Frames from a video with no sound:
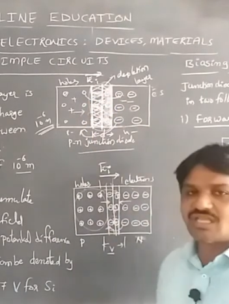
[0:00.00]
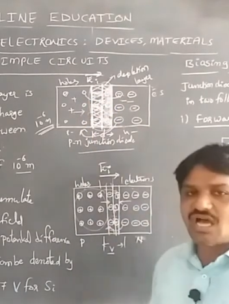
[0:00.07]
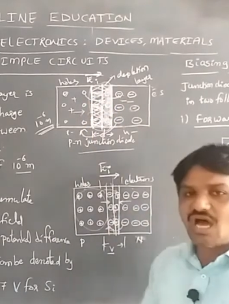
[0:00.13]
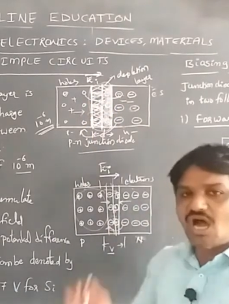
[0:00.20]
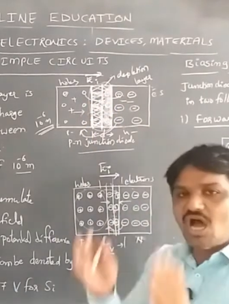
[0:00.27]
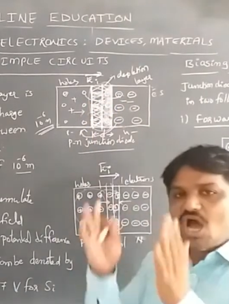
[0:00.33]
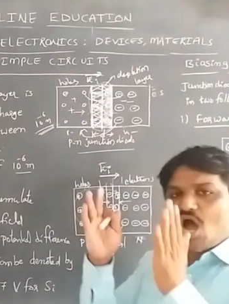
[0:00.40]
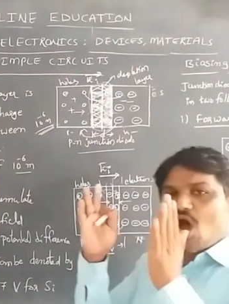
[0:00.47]

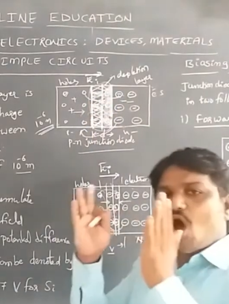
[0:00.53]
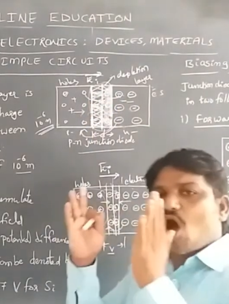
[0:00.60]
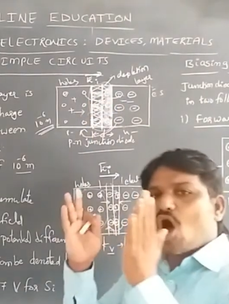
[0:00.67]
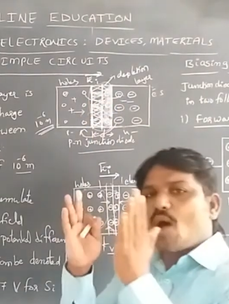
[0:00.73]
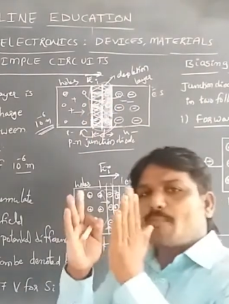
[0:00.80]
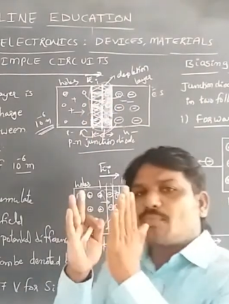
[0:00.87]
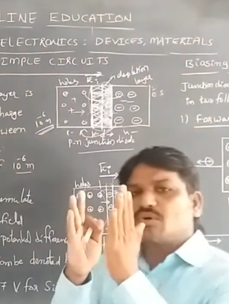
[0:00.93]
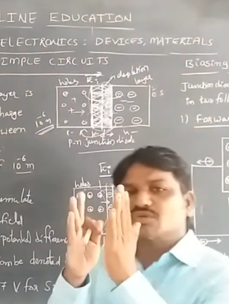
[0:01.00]

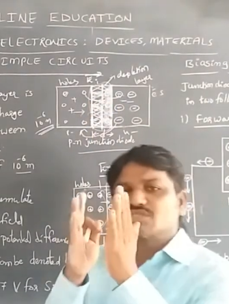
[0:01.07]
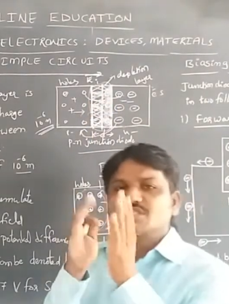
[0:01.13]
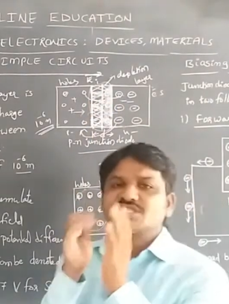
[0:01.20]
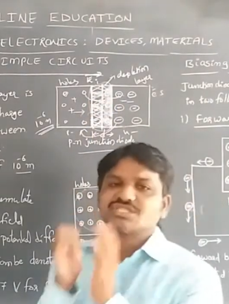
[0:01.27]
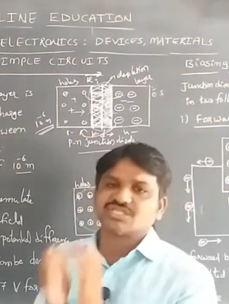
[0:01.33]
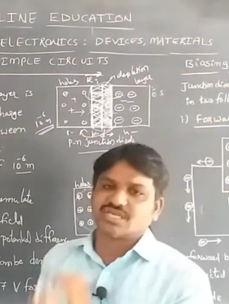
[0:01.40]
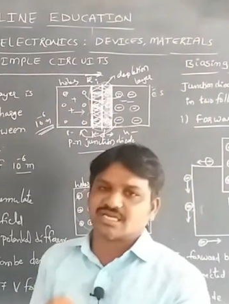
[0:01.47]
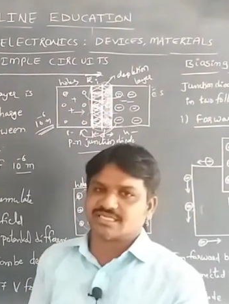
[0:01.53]

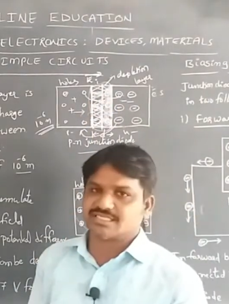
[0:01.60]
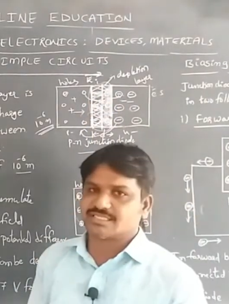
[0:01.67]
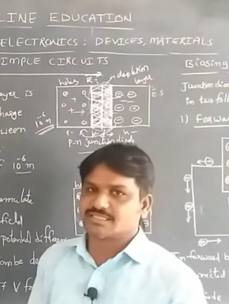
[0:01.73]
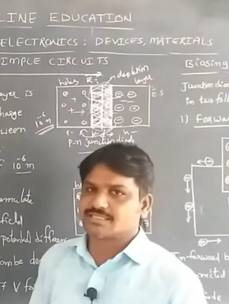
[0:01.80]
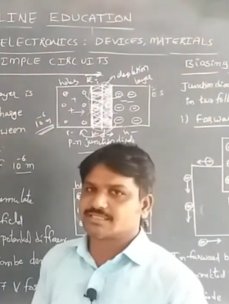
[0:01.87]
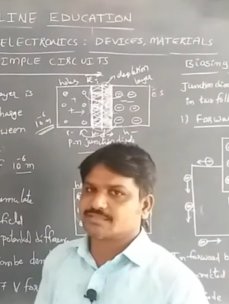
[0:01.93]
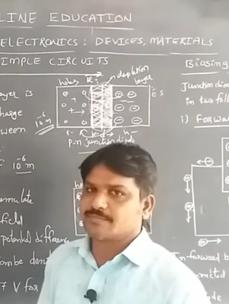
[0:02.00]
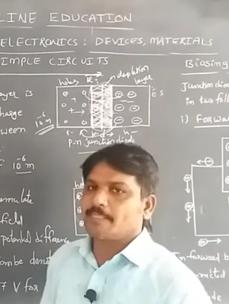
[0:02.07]
opposite
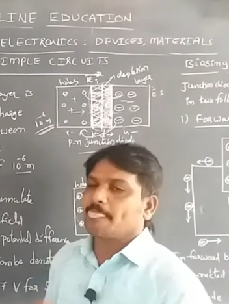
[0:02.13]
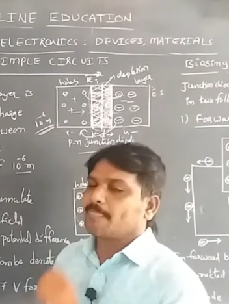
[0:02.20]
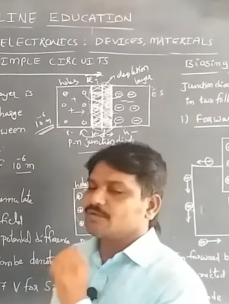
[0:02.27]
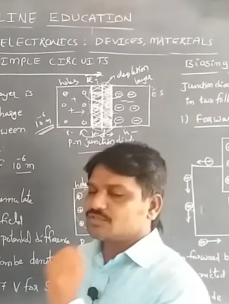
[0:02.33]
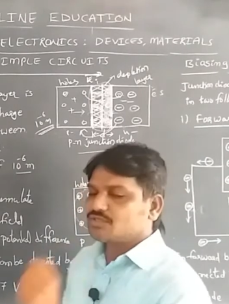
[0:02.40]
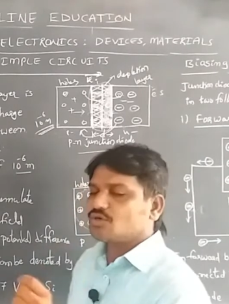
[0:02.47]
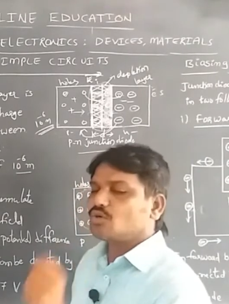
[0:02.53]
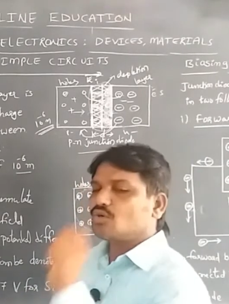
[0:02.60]
charges.
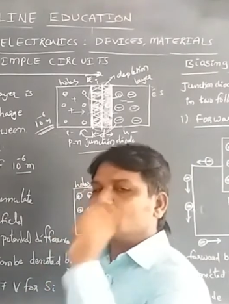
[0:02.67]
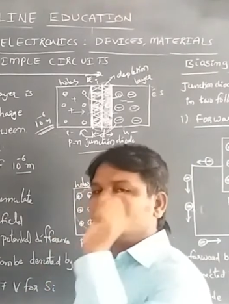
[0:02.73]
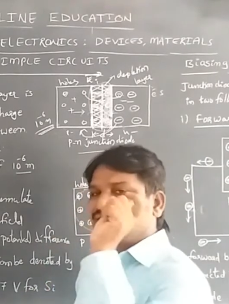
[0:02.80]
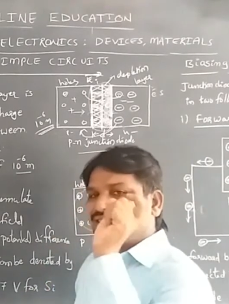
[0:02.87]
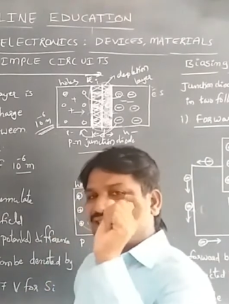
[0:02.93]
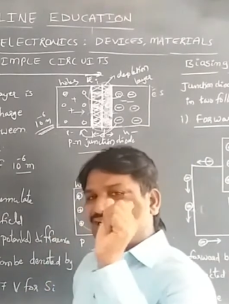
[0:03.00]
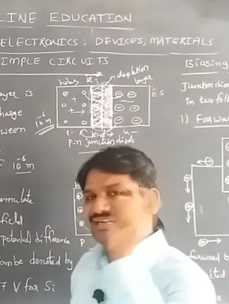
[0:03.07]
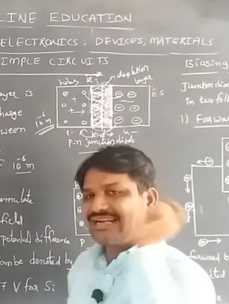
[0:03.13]

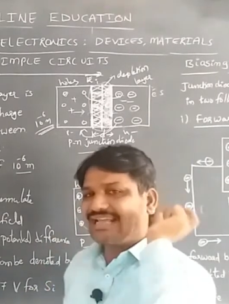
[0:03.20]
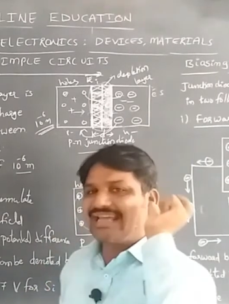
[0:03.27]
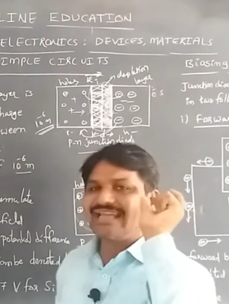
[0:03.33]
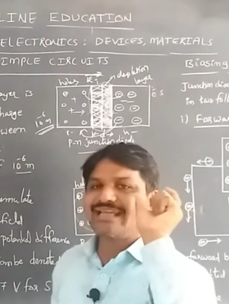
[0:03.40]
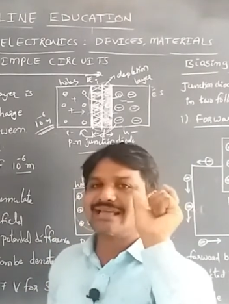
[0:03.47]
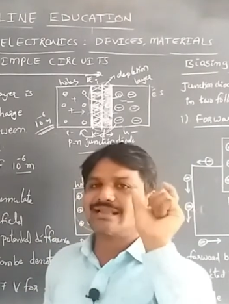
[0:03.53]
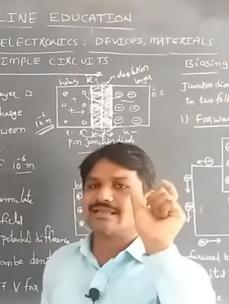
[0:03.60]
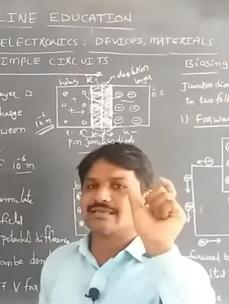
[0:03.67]
So that
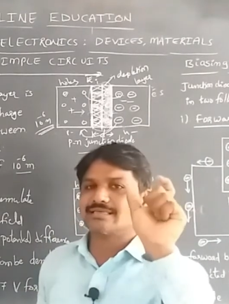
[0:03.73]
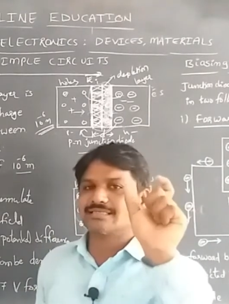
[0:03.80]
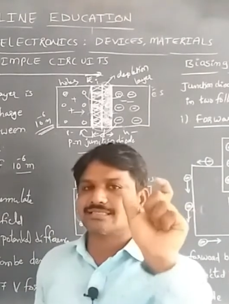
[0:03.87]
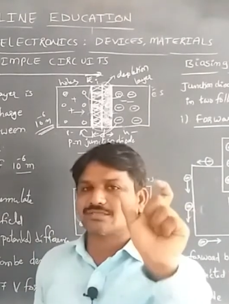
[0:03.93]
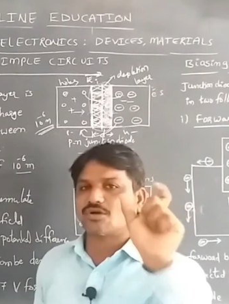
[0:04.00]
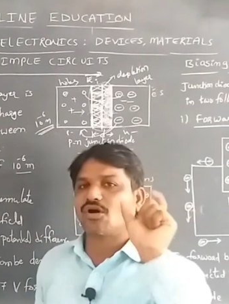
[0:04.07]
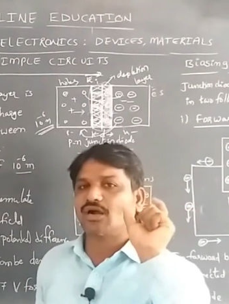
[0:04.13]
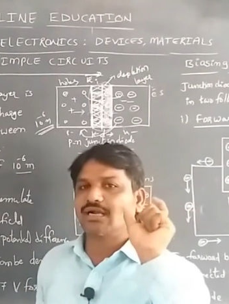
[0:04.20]
layer is
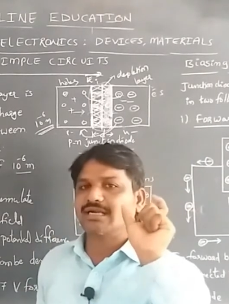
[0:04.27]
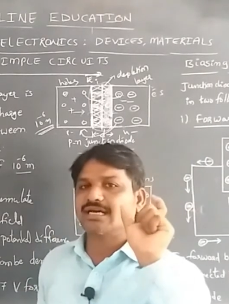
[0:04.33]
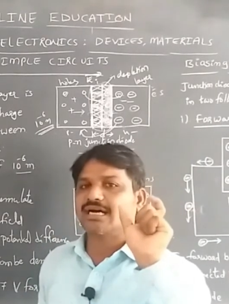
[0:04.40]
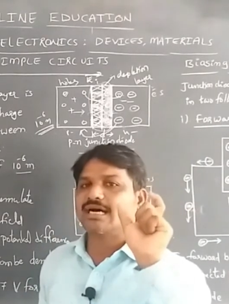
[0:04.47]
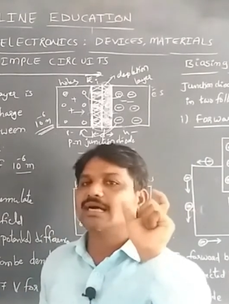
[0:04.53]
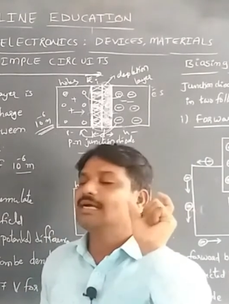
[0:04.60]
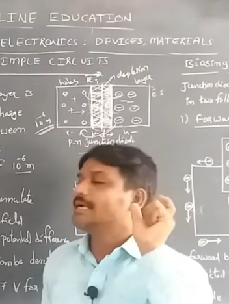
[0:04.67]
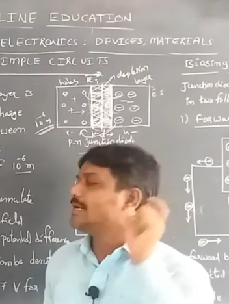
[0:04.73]
called
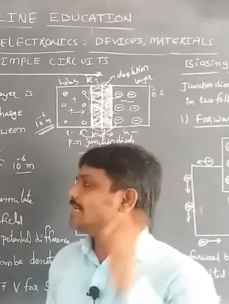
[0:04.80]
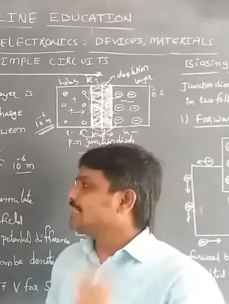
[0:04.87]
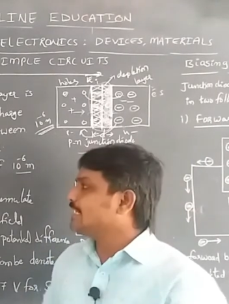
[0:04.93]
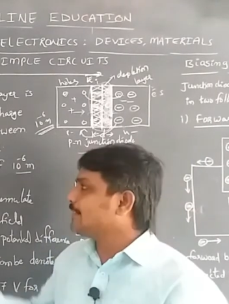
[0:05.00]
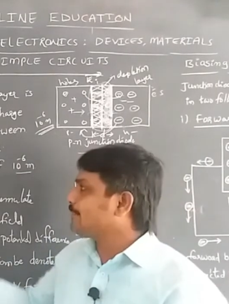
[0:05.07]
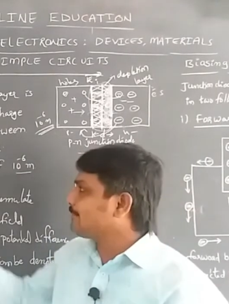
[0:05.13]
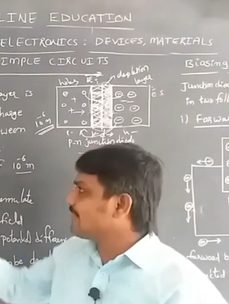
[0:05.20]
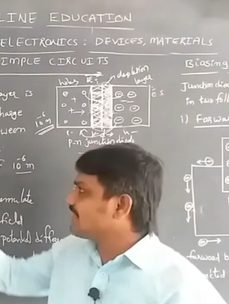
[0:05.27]
a
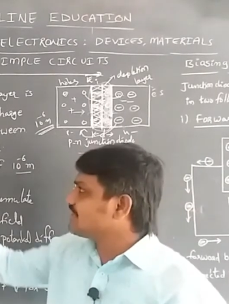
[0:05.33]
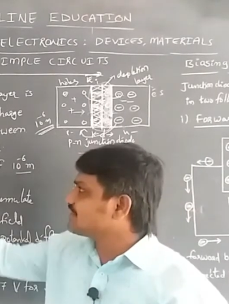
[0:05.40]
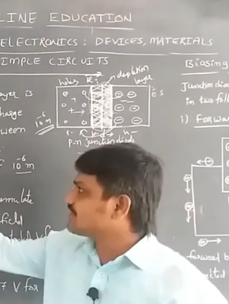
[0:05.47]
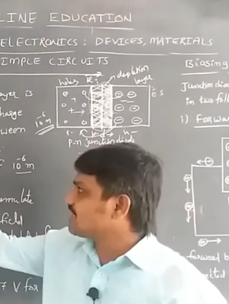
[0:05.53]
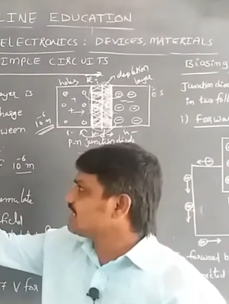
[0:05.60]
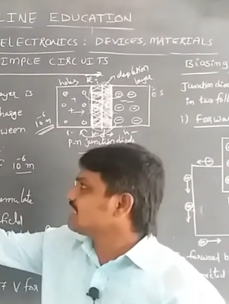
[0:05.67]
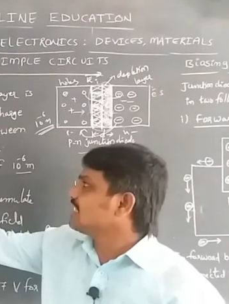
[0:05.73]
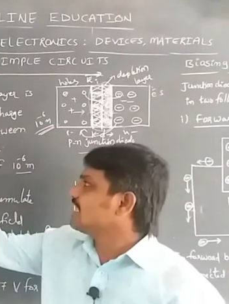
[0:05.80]

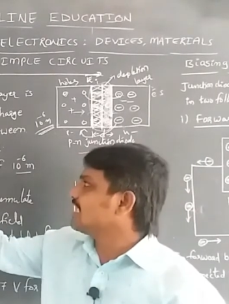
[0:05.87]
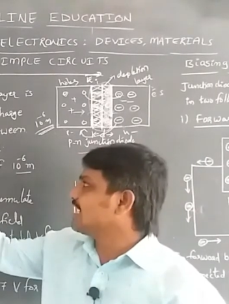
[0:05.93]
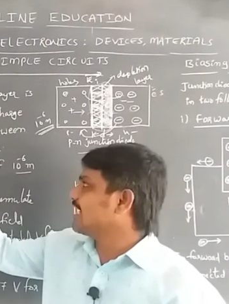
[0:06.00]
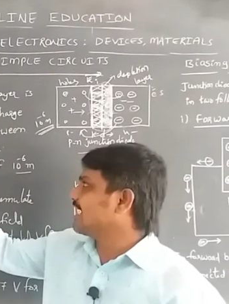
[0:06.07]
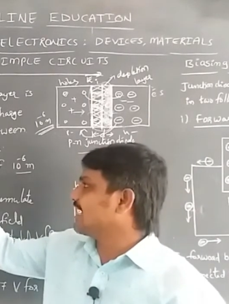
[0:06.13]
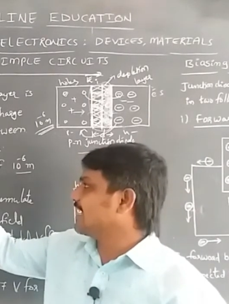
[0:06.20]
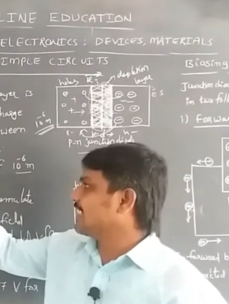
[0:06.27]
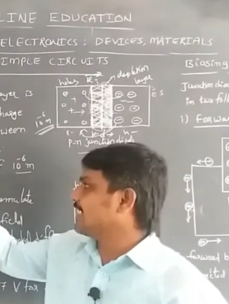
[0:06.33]
depletion
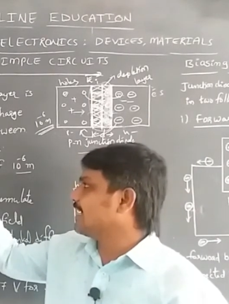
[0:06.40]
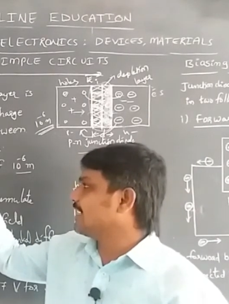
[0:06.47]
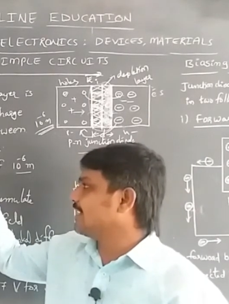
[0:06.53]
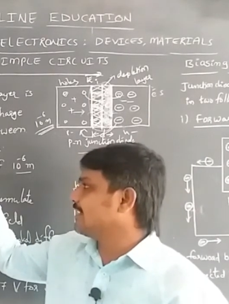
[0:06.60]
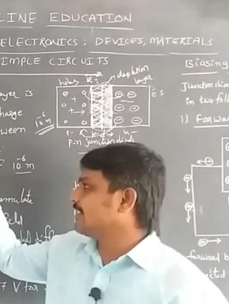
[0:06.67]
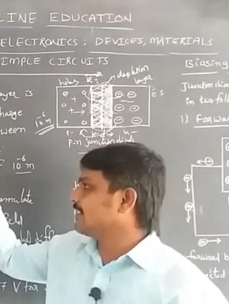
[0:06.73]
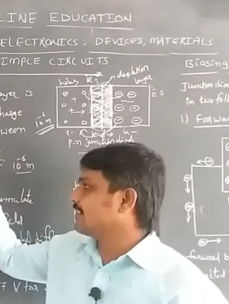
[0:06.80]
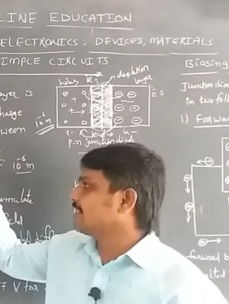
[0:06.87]

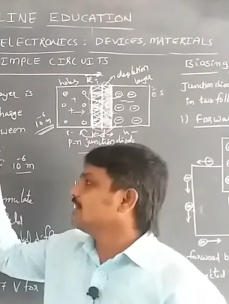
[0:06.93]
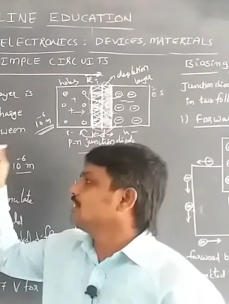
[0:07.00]
layer.